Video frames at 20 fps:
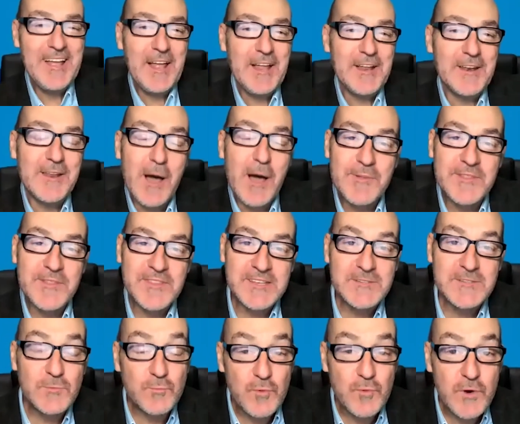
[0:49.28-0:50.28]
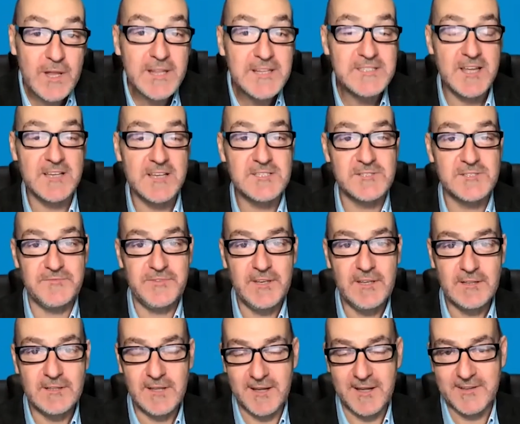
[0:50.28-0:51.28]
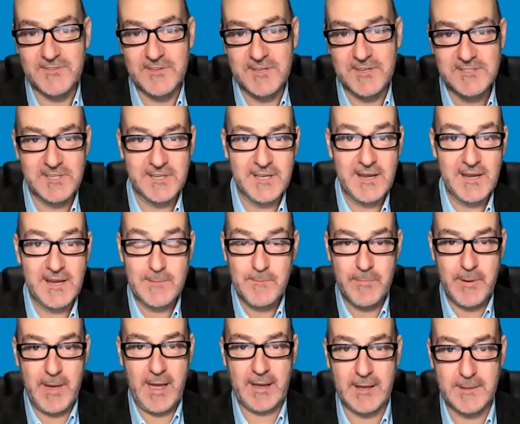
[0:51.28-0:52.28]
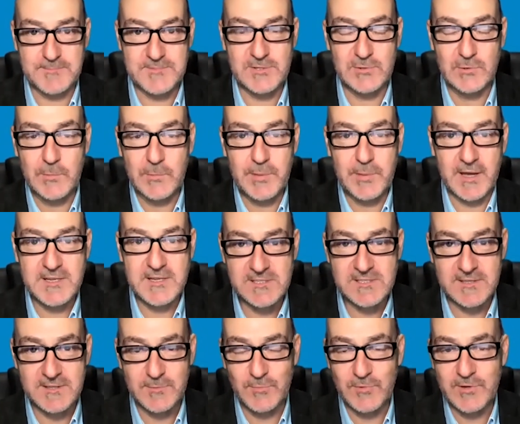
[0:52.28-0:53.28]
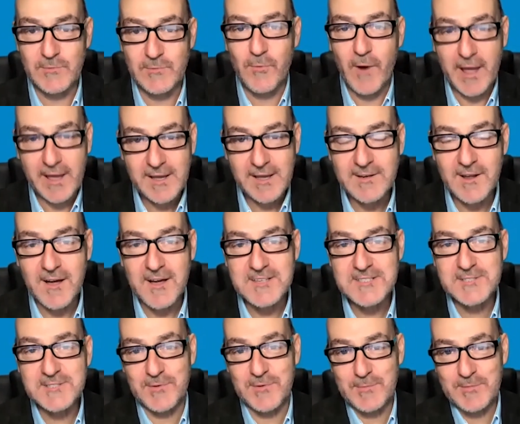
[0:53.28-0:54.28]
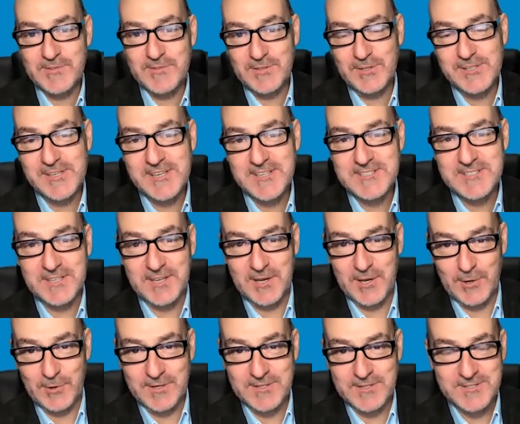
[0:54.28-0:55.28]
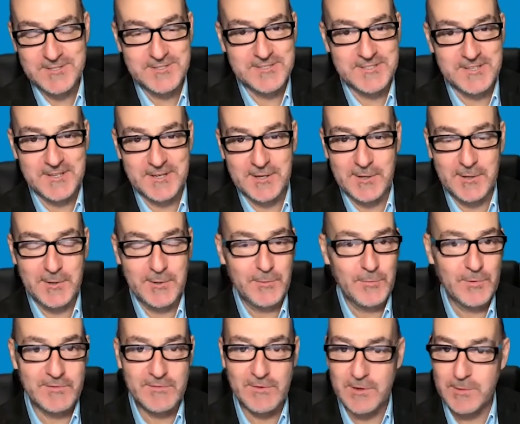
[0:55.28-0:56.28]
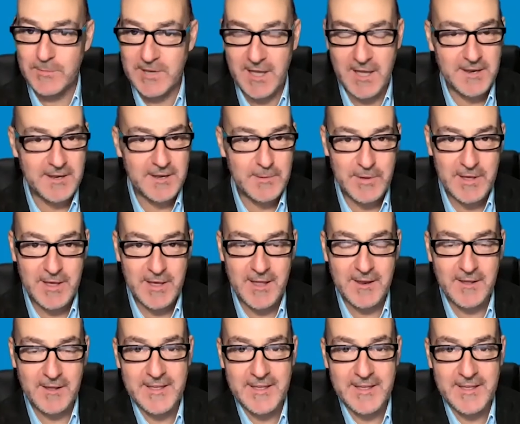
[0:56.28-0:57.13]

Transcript: No, but it really does feel like things are getting back up to a pace that we recognised from a few years ago because we've got to be out and about.